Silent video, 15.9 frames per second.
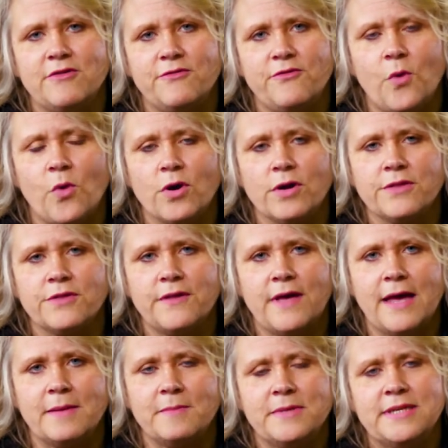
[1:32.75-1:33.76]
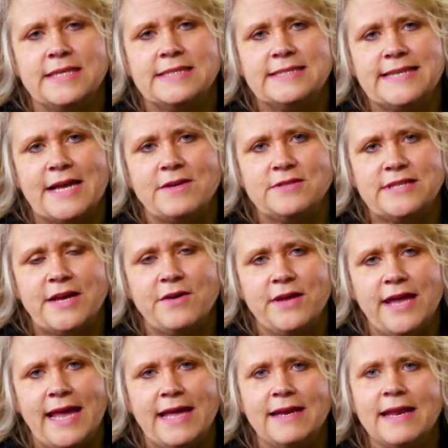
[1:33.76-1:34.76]
4th in downtown
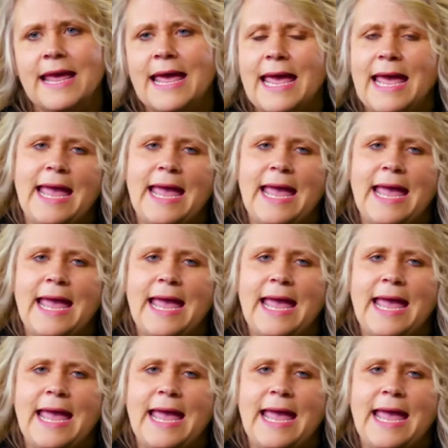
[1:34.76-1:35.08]
Kent